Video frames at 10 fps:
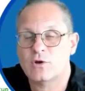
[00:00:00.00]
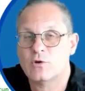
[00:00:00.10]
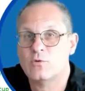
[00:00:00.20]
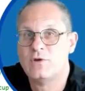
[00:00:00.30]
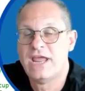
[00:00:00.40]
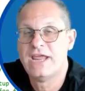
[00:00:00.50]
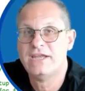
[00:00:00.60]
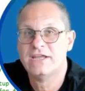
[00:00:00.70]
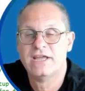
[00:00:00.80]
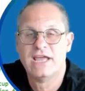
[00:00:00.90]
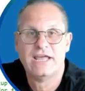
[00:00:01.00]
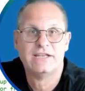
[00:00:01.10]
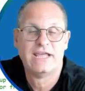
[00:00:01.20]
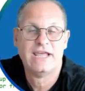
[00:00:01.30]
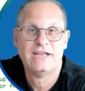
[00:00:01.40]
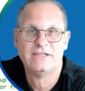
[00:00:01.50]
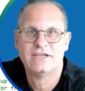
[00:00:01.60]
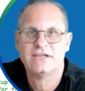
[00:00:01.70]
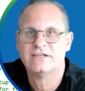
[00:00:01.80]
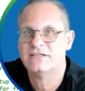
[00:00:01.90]
creating and
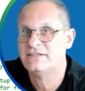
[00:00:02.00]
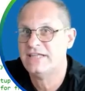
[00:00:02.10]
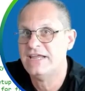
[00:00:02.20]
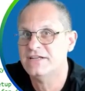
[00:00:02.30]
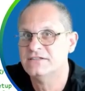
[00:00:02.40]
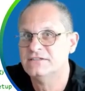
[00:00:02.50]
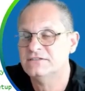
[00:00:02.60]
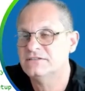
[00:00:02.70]
editing the data.